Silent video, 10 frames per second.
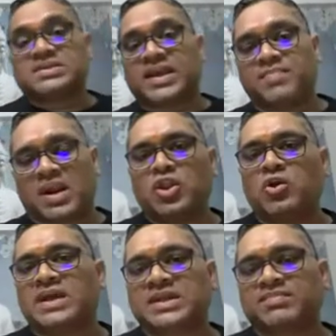Second part,
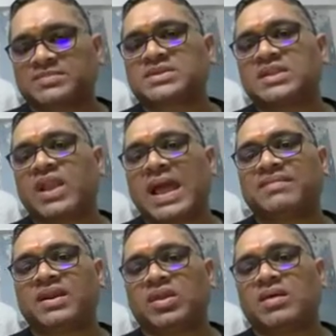neoplastic plasma cells will
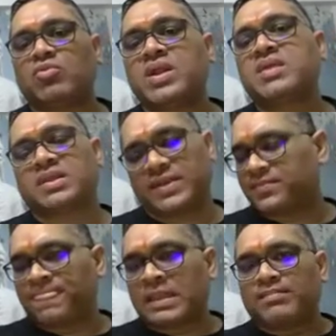activate the WNT pathway.
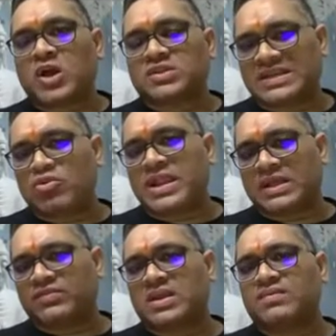Because of the WNT
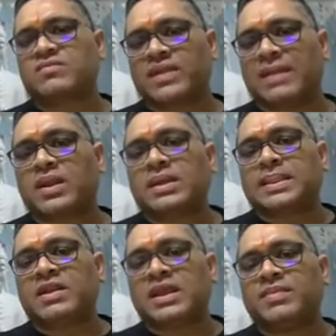pathway activation, what will happen?
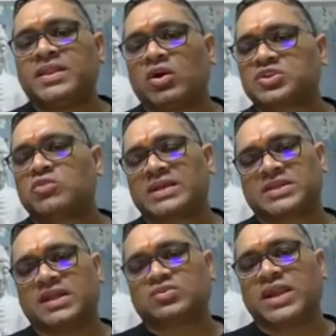They will inhibit the
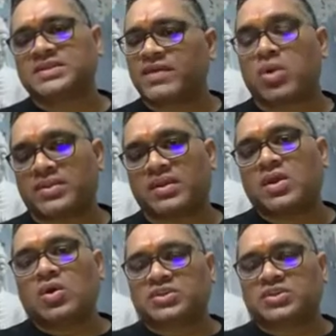osteoblastic cell. So that is the very important thing.